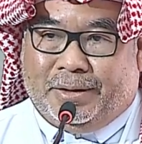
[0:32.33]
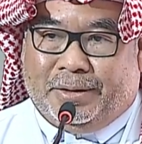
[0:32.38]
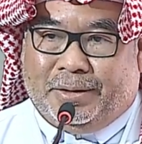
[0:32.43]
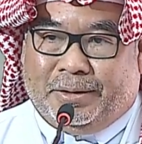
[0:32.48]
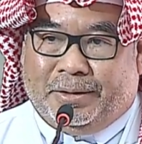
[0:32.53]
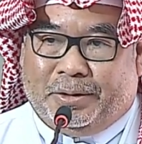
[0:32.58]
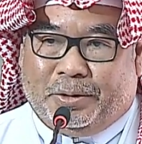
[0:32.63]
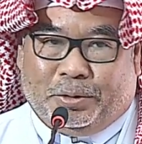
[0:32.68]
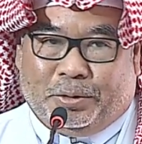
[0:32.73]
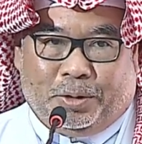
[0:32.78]

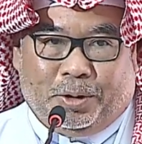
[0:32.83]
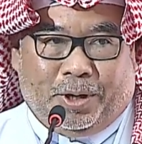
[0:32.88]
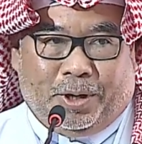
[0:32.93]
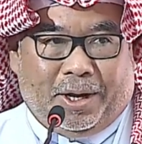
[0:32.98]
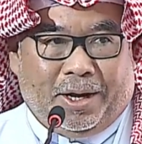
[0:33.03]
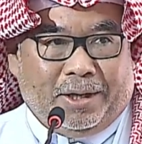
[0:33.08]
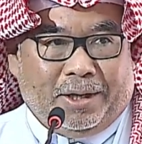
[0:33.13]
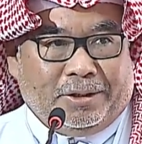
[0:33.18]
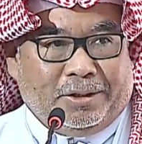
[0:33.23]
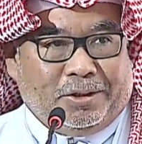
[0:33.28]
Dr.
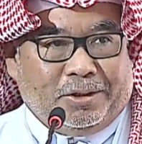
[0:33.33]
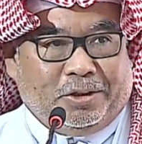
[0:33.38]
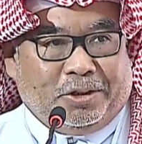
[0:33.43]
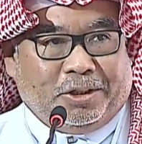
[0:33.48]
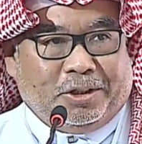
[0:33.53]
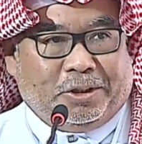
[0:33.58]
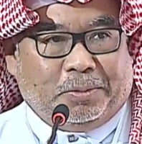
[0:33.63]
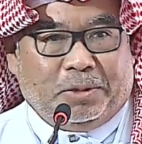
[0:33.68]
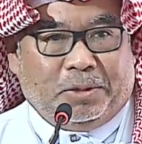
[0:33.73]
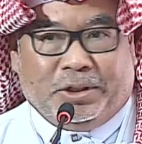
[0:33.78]
Hajar,
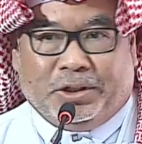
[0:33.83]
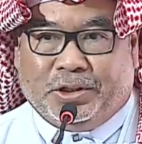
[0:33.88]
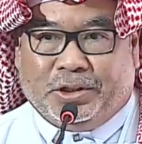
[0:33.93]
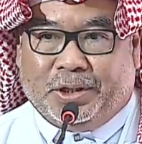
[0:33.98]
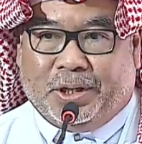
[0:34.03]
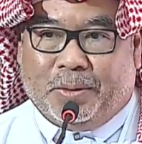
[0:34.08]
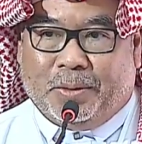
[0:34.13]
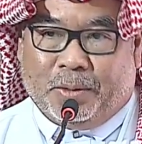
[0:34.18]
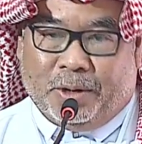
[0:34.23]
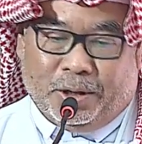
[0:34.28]
she's
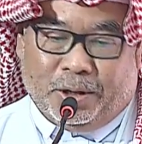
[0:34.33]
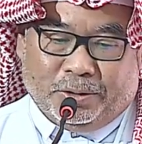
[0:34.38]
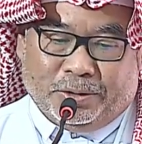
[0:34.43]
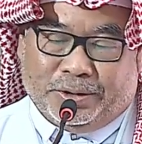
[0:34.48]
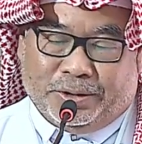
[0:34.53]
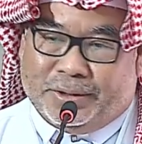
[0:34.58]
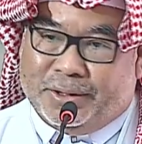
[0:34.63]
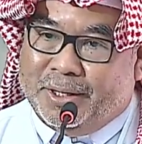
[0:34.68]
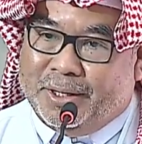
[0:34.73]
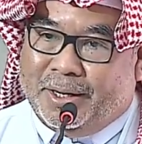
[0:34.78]
mentioned
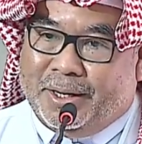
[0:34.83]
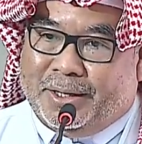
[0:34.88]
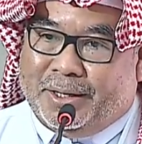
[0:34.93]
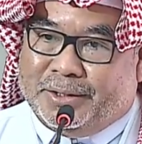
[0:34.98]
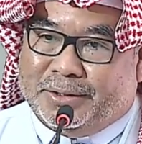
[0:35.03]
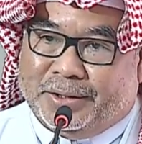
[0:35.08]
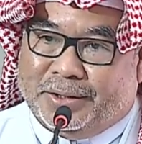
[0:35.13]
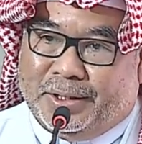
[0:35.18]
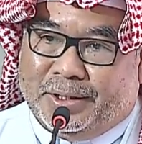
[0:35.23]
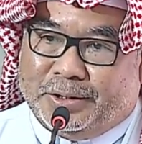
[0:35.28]
about
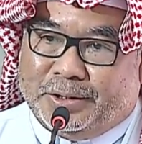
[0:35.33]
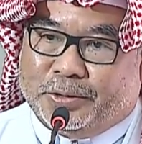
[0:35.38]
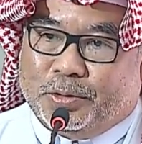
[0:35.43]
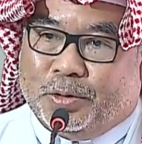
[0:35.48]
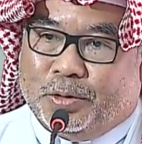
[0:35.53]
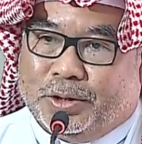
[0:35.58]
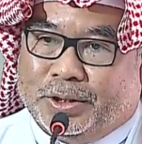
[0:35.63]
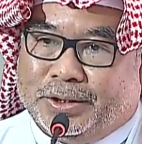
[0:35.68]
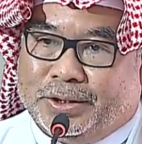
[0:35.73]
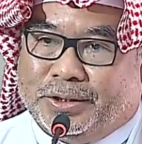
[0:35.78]
the
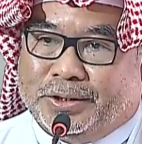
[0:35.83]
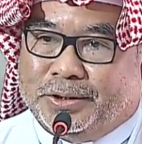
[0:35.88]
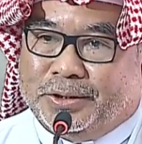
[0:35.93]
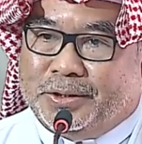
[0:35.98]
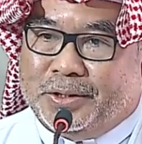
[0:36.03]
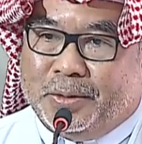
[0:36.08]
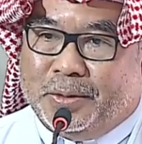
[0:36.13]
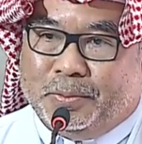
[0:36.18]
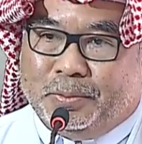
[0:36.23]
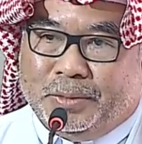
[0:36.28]
scoring
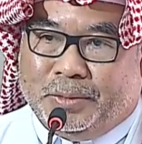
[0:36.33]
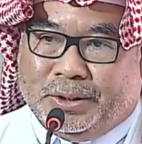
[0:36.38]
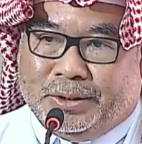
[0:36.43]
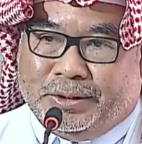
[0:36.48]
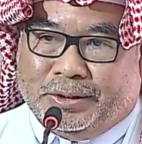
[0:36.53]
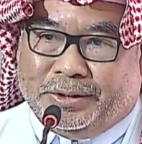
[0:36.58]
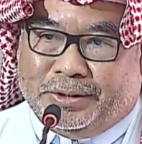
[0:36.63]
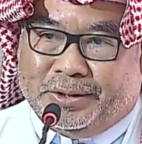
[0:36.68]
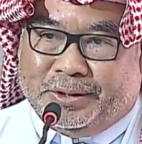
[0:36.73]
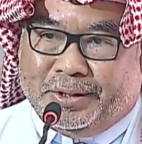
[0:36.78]
system
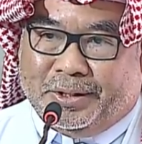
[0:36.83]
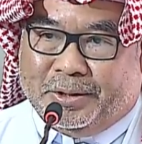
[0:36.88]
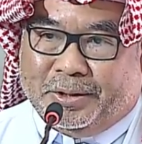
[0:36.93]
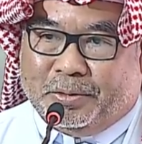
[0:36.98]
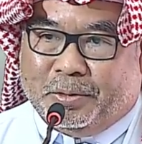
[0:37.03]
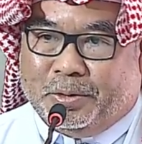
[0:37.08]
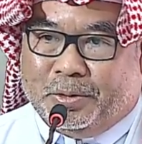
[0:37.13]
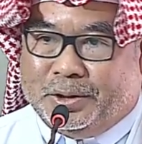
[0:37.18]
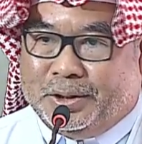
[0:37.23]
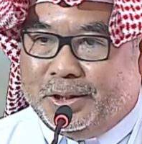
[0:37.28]
is the
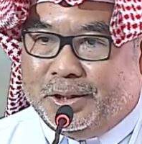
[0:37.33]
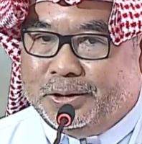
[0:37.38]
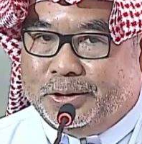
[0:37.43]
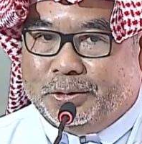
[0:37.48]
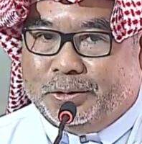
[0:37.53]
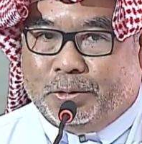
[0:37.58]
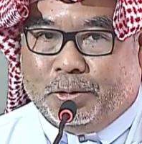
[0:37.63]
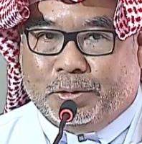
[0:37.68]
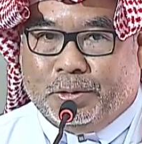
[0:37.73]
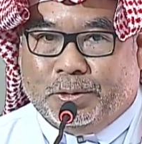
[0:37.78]

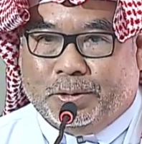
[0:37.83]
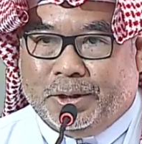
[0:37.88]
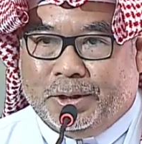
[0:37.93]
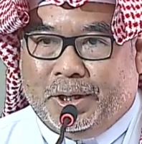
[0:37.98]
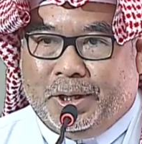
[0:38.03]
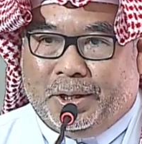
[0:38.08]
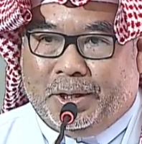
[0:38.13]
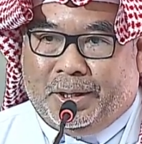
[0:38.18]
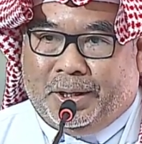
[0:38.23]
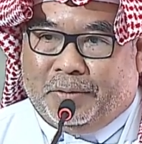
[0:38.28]
cornerstone
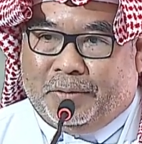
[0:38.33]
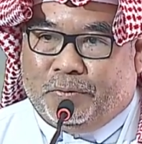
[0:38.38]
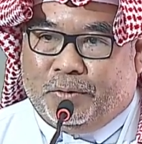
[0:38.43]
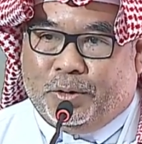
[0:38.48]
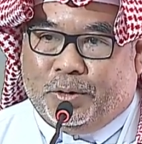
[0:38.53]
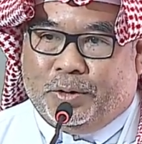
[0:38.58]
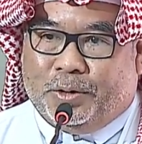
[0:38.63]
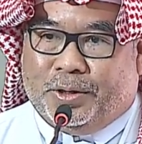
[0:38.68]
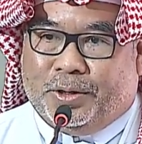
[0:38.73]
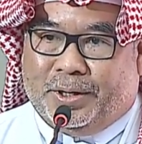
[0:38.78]

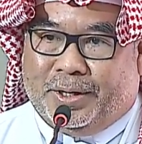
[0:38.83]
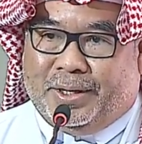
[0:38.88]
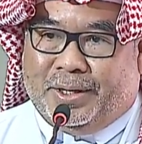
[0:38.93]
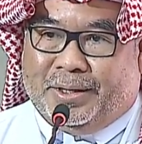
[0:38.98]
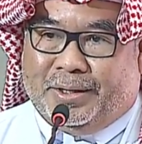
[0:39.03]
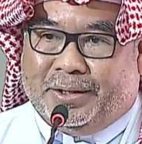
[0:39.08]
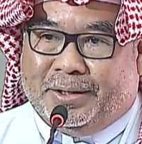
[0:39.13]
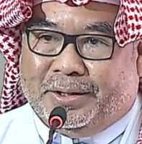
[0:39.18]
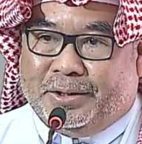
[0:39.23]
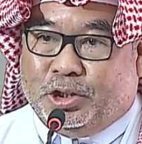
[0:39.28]
for
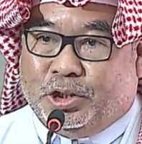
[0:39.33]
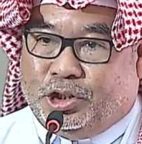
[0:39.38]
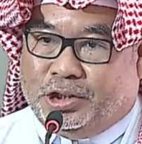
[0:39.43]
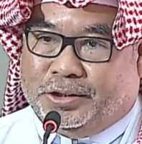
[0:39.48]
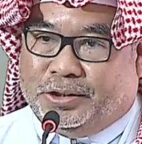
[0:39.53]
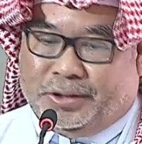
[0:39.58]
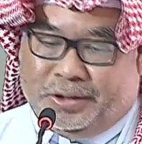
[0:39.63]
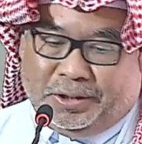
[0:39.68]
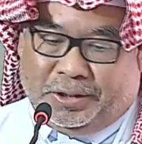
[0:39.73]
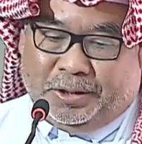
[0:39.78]

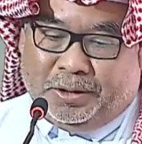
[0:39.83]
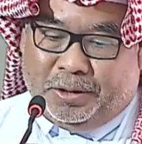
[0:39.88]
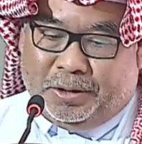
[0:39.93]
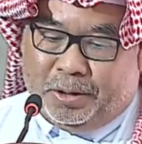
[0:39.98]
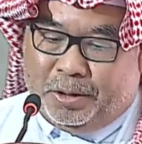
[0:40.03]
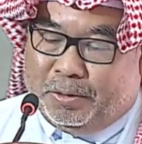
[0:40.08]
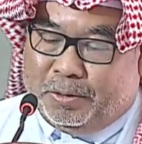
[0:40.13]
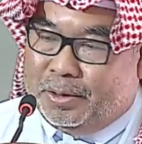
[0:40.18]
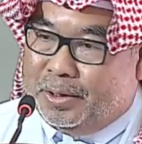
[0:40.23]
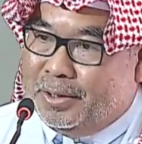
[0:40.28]
registry,
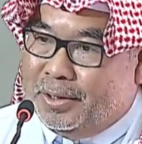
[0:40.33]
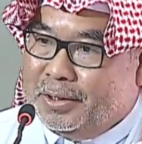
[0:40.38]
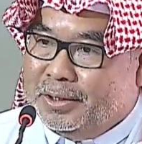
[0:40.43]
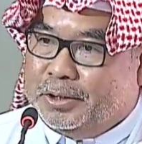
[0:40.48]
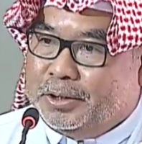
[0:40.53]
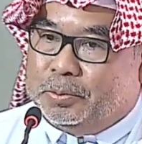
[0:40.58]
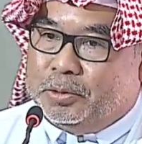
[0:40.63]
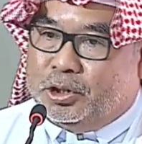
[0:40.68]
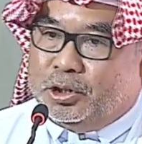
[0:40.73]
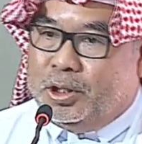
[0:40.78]

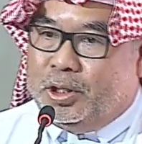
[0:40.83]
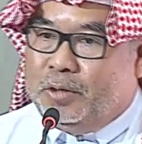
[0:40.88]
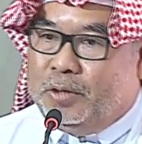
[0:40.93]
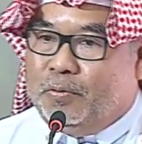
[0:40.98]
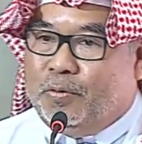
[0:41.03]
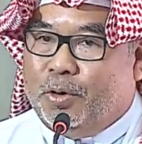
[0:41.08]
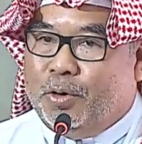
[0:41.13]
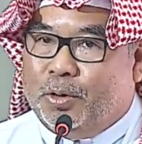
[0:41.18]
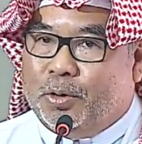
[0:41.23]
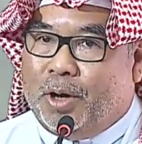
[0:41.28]
especially
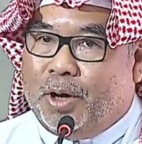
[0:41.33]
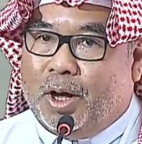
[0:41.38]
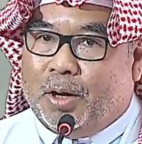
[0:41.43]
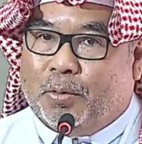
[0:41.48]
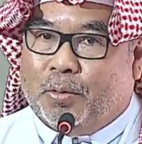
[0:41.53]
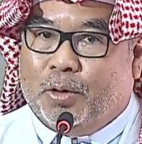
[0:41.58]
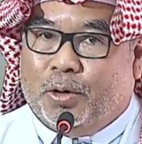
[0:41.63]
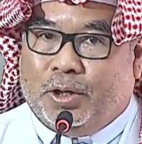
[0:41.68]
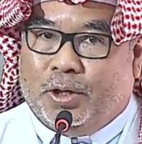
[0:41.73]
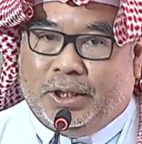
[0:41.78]
for
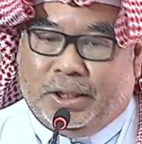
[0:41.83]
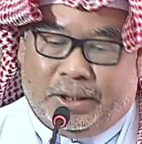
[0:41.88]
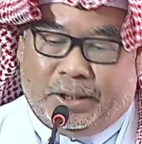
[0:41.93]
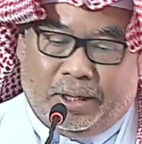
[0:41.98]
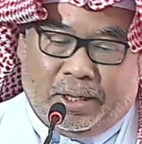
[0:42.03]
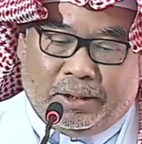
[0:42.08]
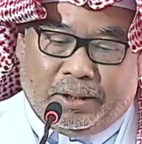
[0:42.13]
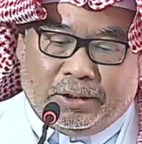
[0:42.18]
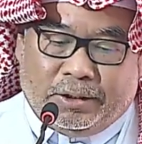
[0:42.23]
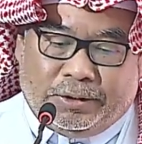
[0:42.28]
chronic
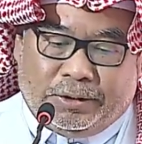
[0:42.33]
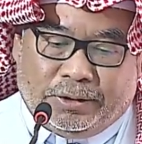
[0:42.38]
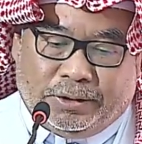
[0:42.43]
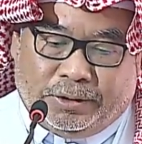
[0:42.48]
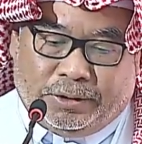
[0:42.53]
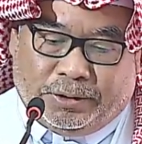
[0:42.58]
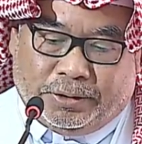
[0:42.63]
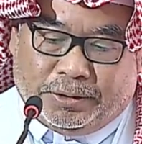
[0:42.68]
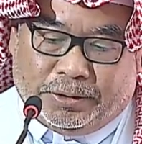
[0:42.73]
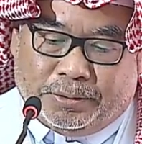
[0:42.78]

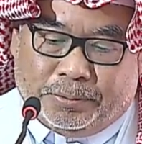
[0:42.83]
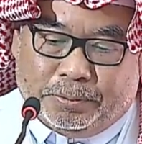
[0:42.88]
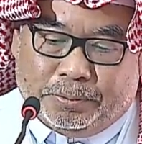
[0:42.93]
diseases.